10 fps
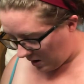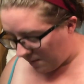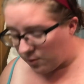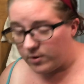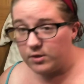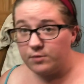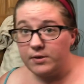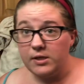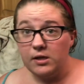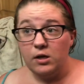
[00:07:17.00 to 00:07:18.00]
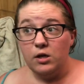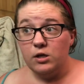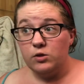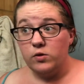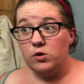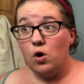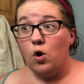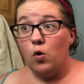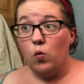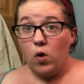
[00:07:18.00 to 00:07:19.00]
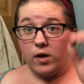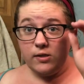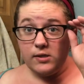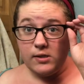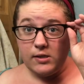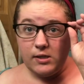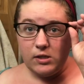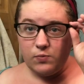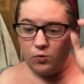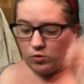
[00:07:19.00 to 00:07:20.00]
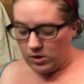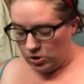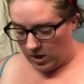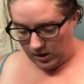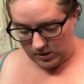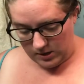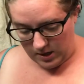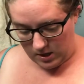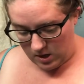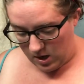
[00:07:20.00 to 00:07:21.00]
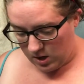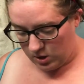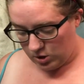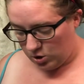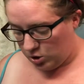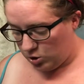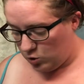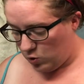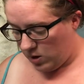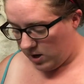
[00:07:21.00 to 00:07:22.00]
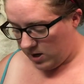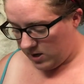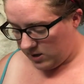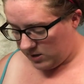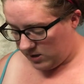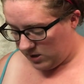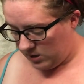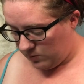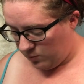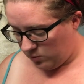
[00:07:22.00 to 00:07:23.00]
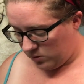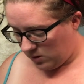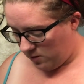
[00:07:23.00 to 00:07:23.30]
I'm going to be, so it's one teaspoon of gelatin, two teaspoons